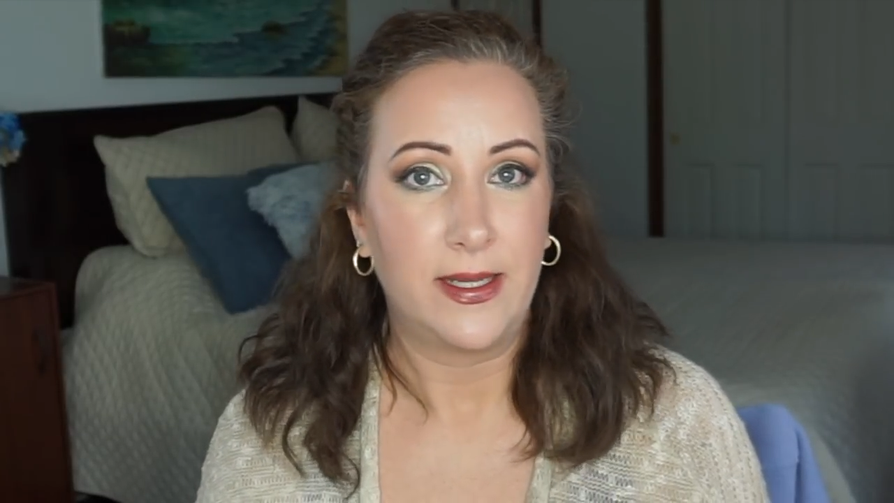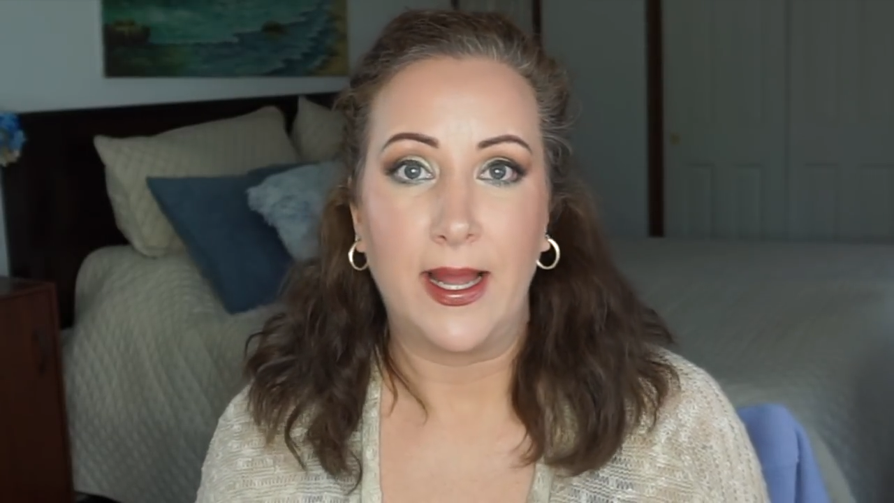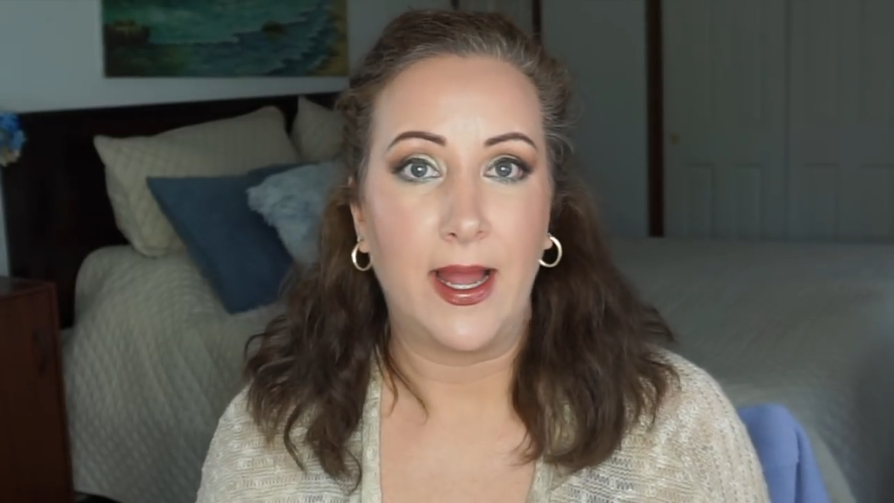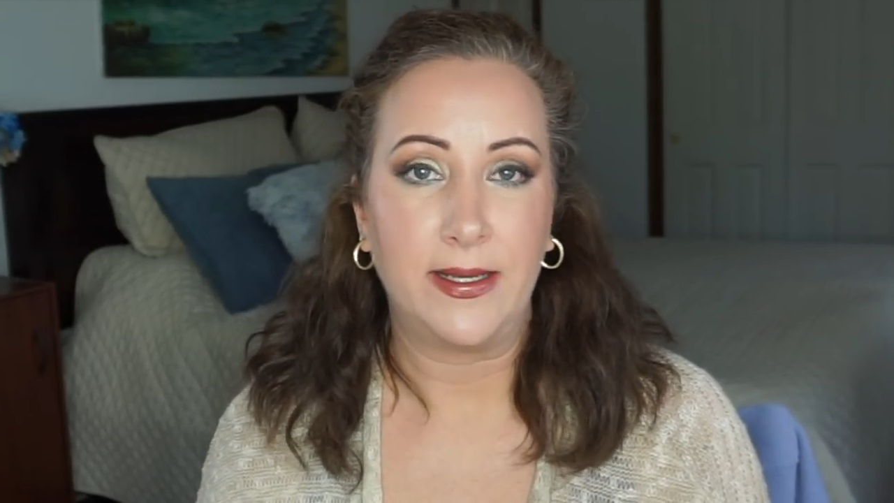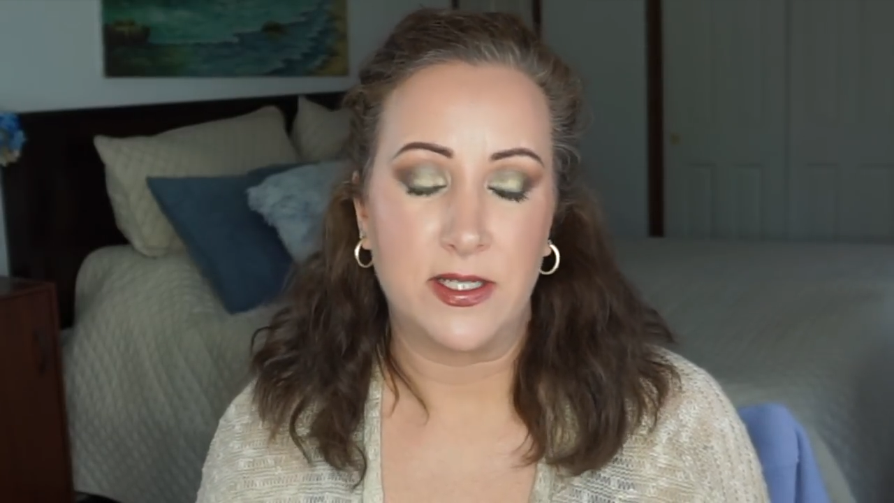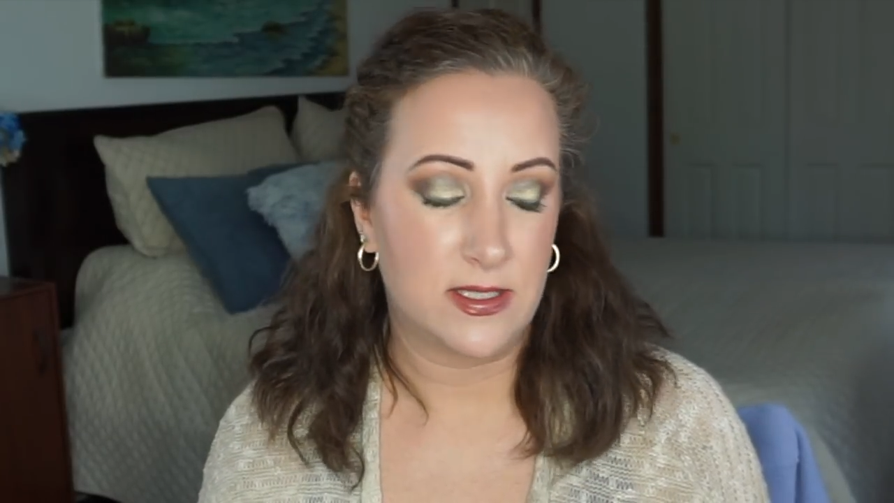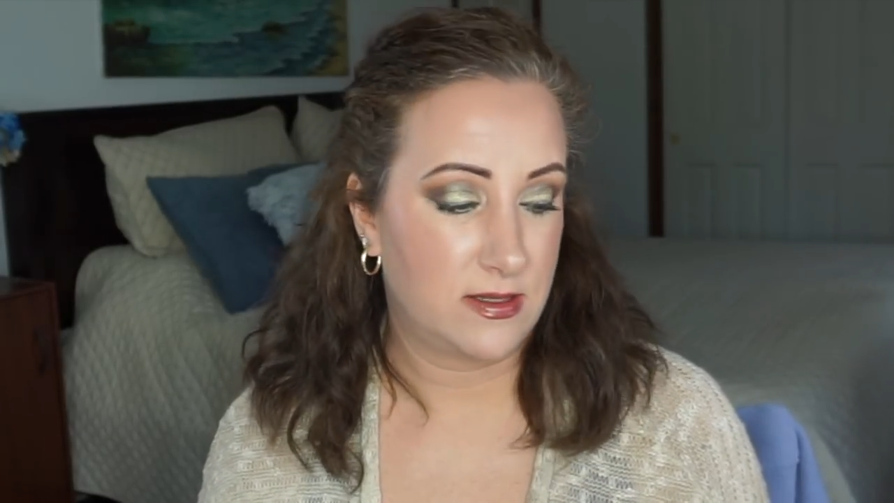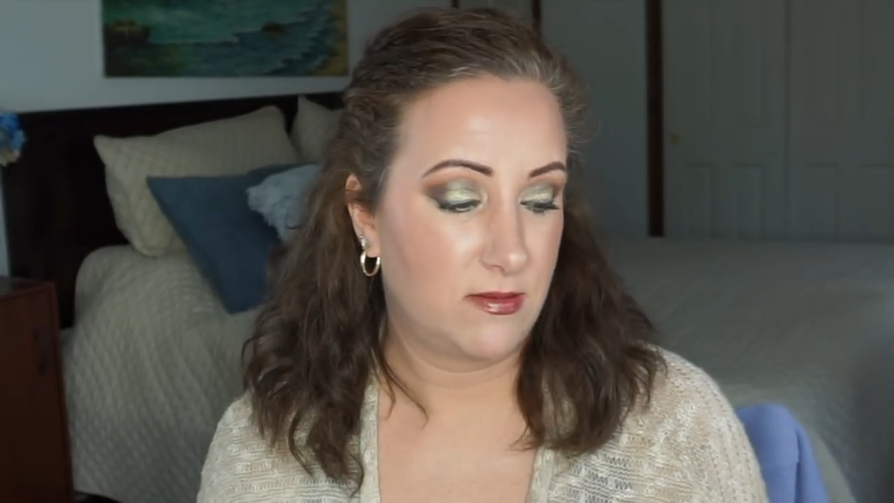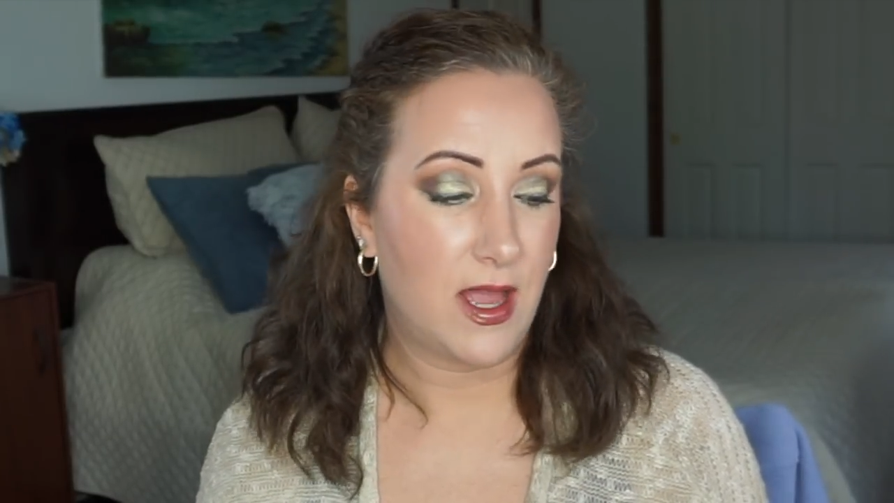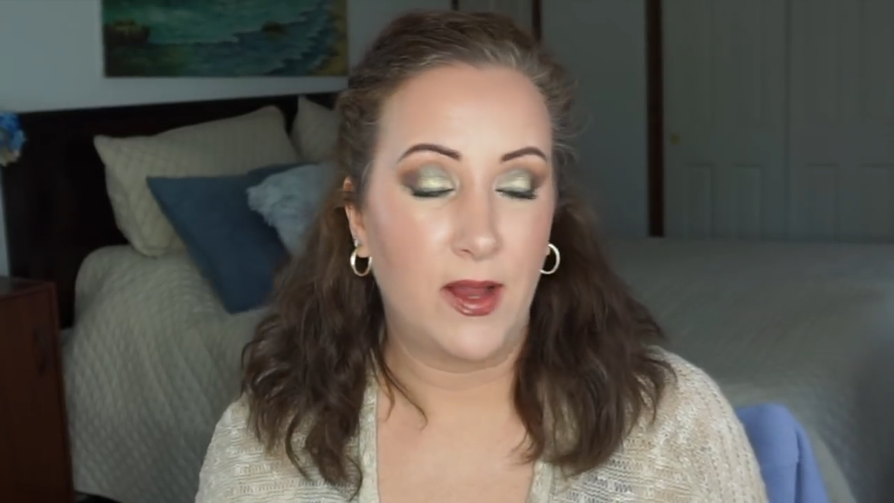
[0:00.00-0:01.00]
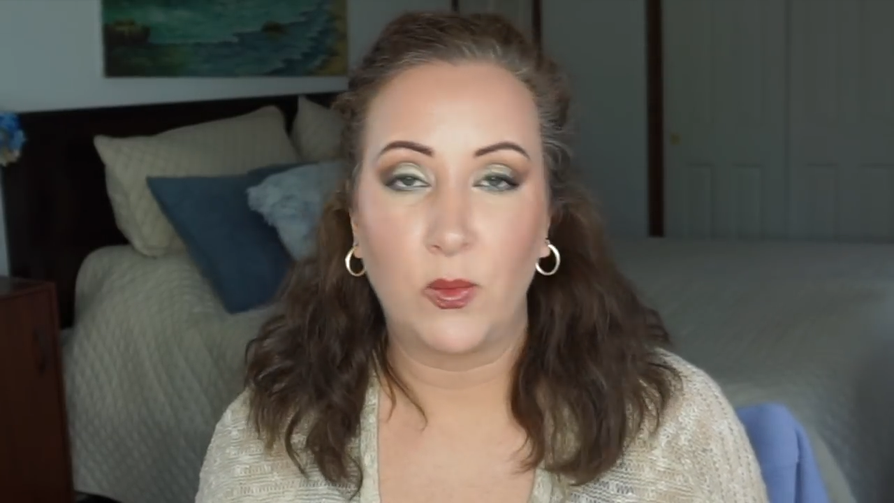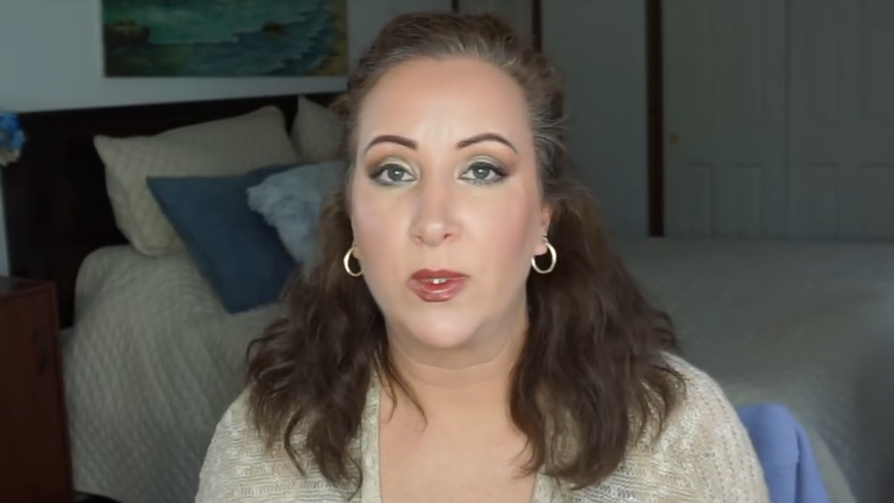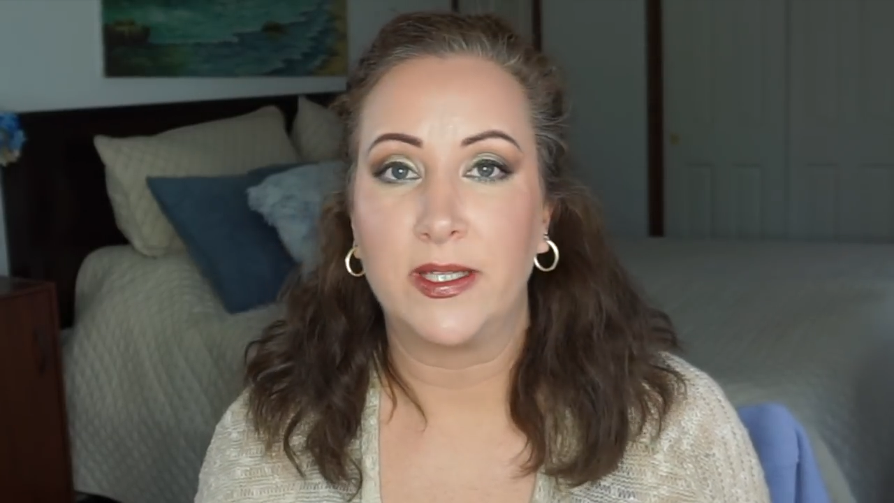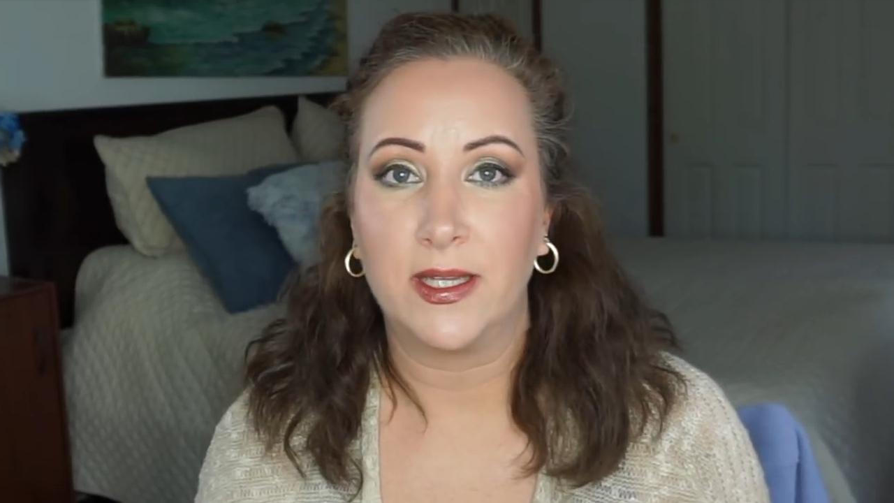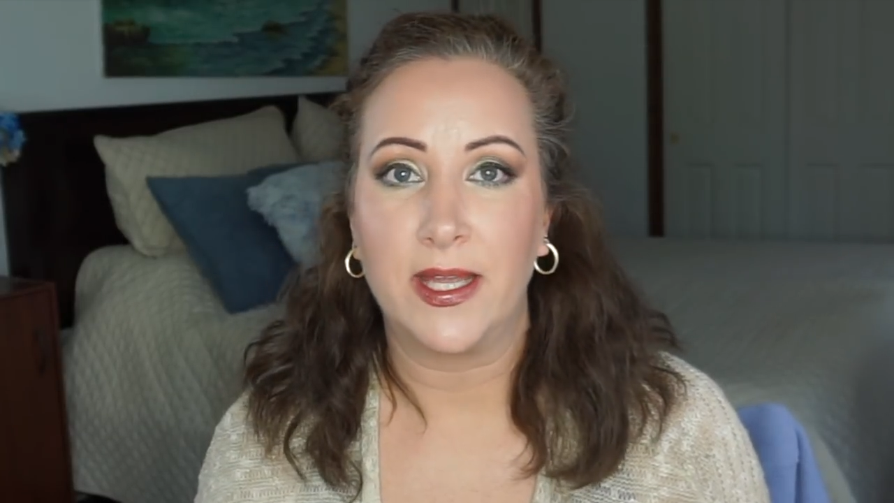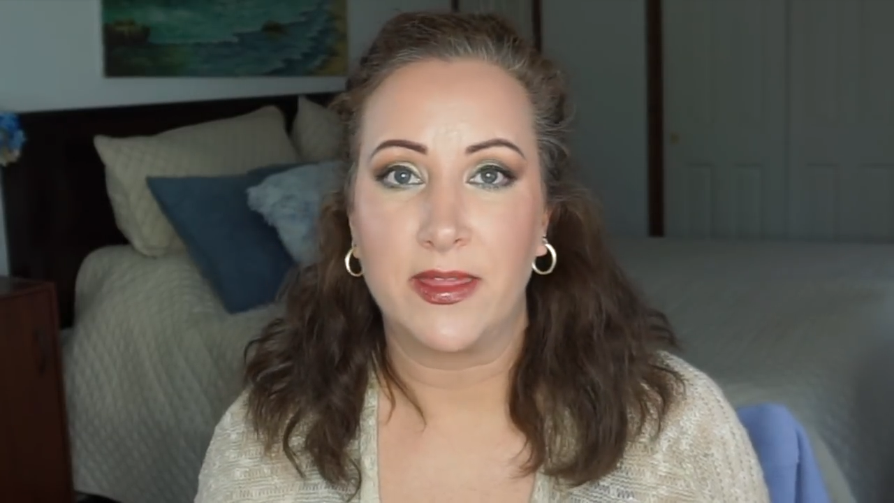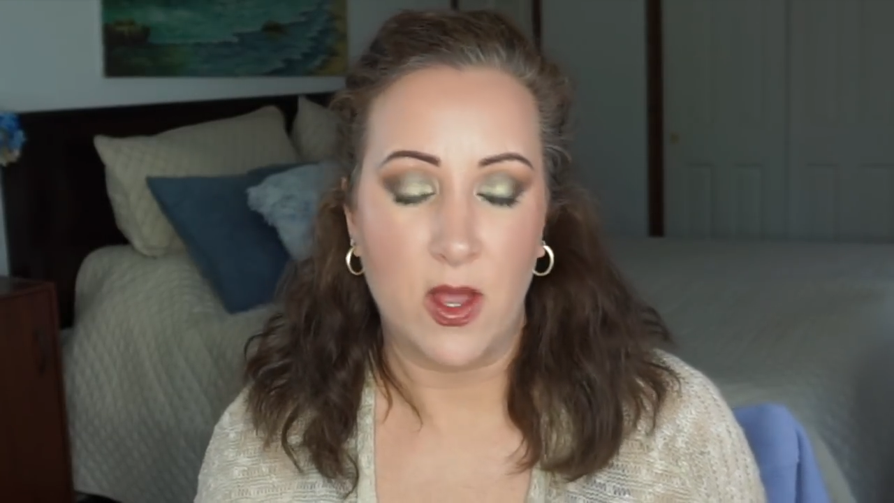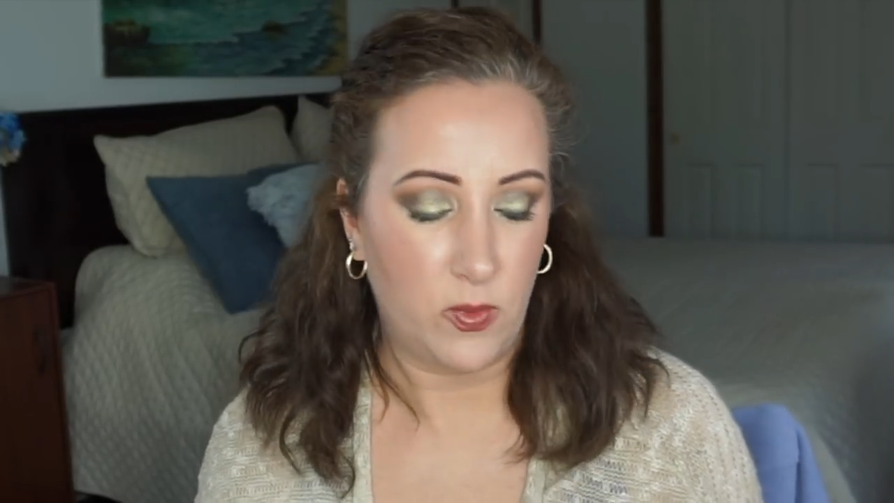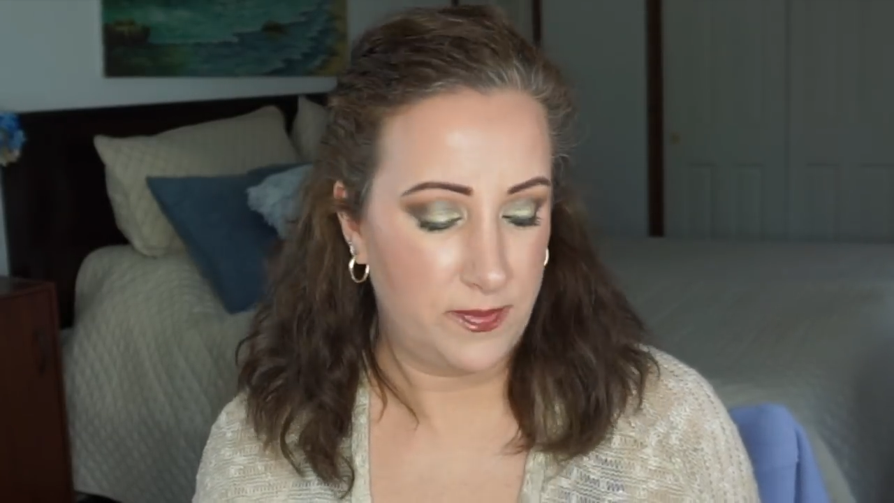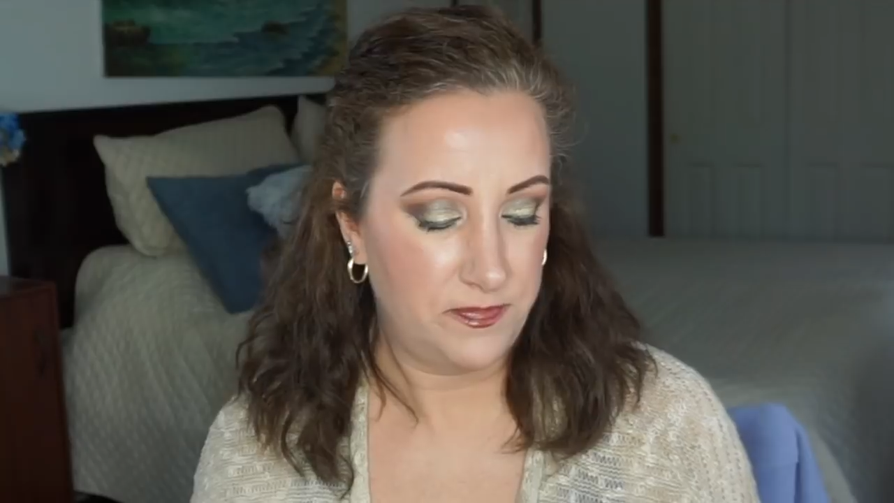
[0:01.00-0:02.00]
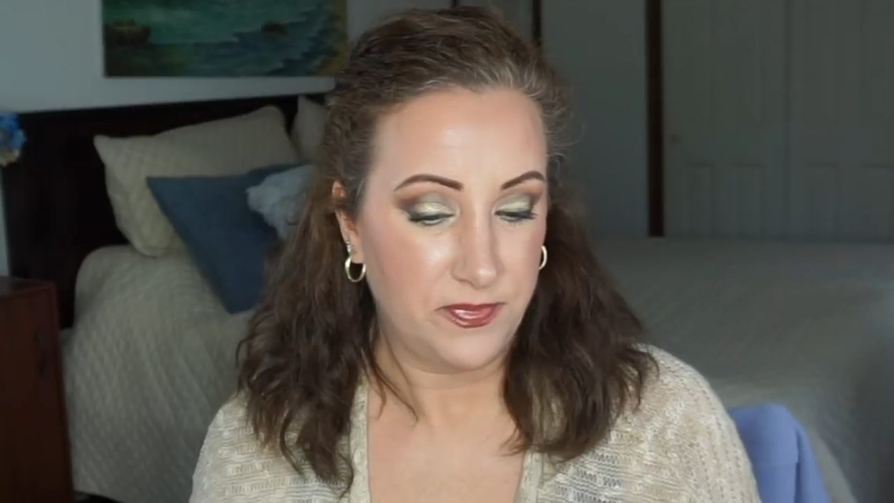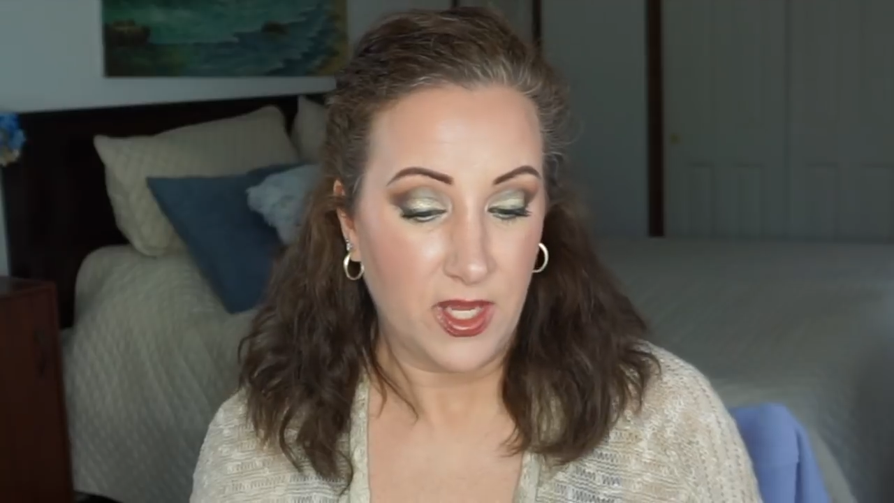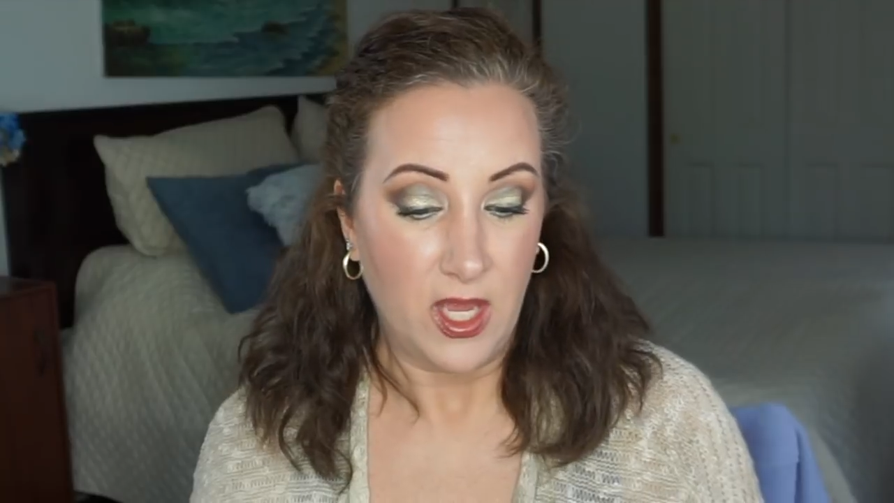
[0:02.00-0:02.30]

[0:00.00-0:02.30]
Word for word: I, I just, I really like that one.